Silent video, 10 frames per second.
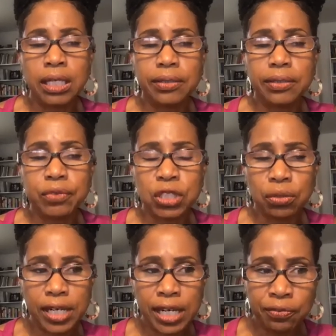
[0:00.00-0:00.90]
so
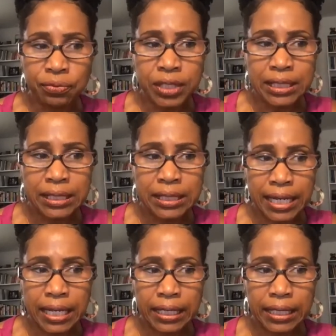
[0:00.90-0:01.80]
every
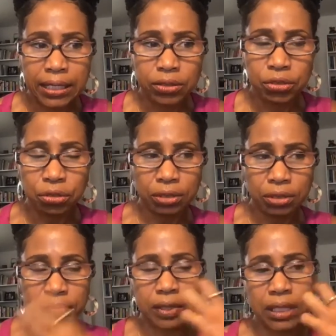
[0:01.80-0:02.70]
day, sort of
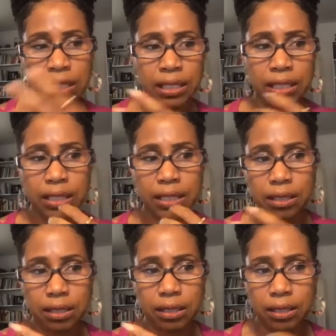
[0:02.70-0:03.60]
the
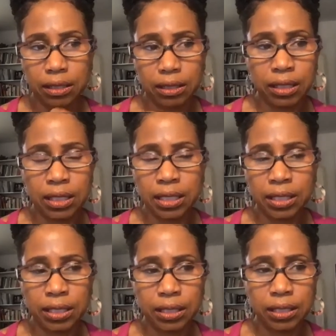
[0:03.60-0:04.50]

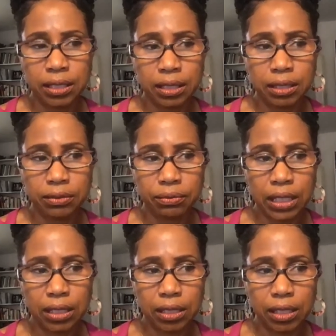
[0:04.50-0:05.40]
the
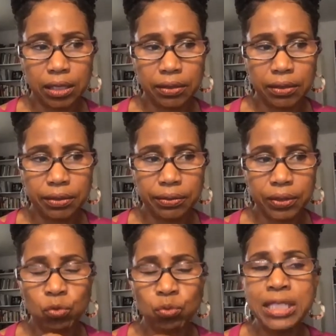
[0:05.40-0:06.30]

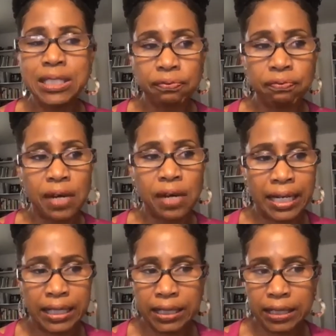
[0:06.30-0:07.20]

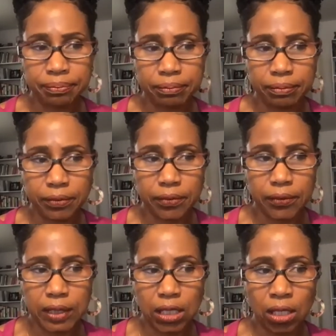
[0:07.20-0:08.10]
redefining
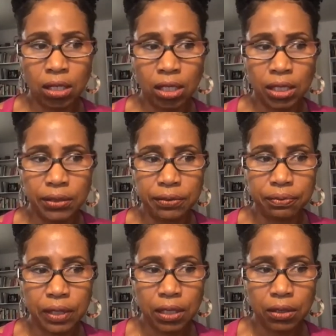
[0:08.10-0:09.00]
of
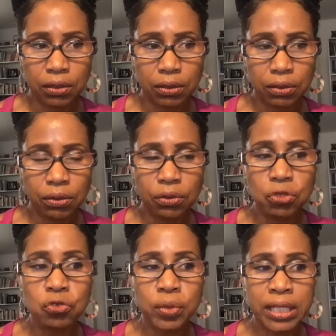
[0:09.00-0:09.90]
who
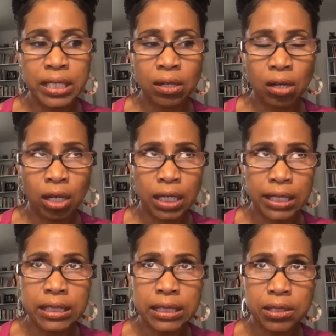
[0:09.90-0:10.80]
we are,
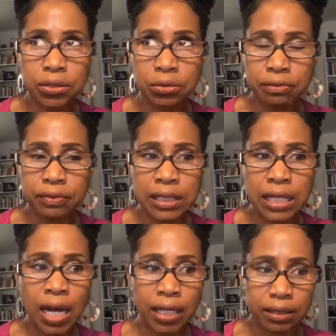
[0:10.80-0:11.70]
us sort of
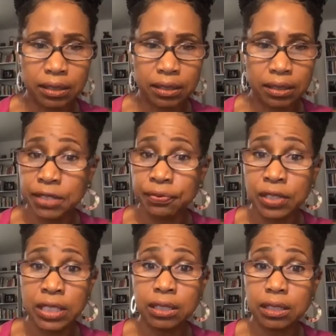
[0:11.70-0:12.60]
not
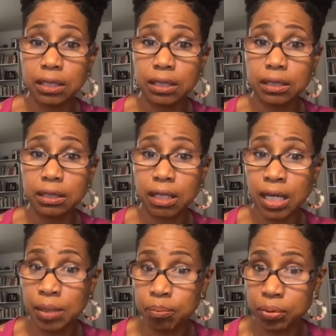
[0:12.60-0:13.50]
giving
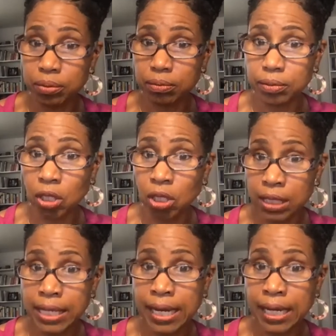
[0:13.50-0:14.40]
up on
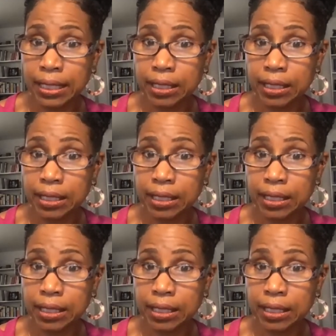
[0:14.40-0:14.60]
that.